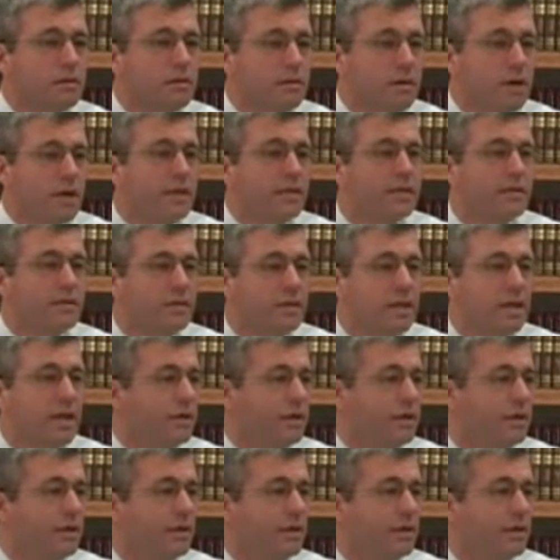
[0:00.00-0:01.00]
Christ's
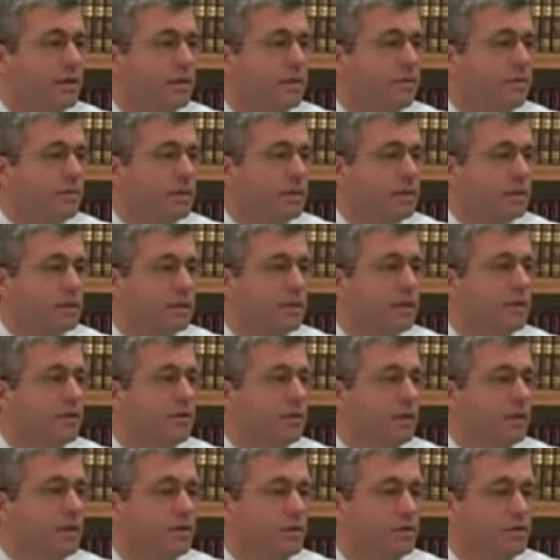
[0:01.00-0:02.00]
death because they
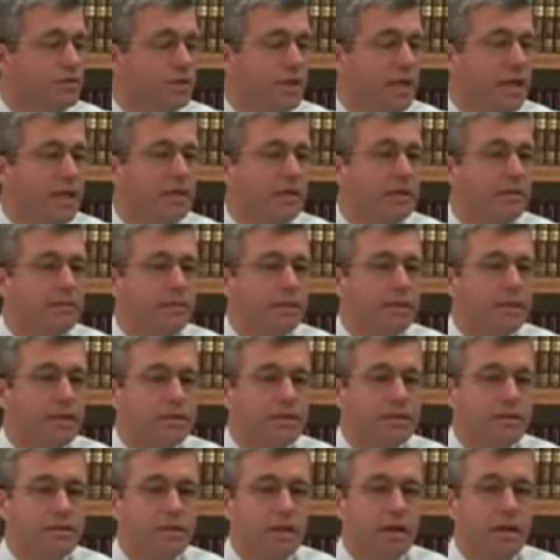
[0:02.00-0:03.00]
don't understand it,
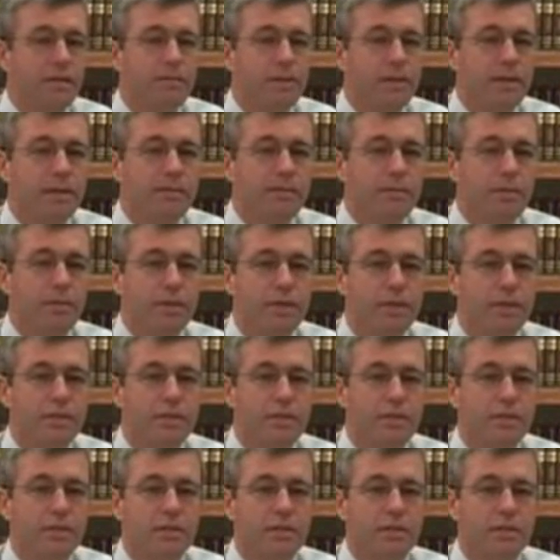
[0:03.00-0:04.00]
because it's not being
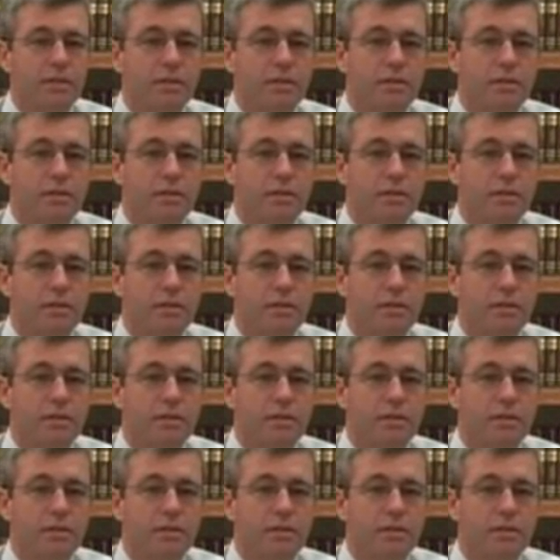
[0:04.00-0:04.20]
preached.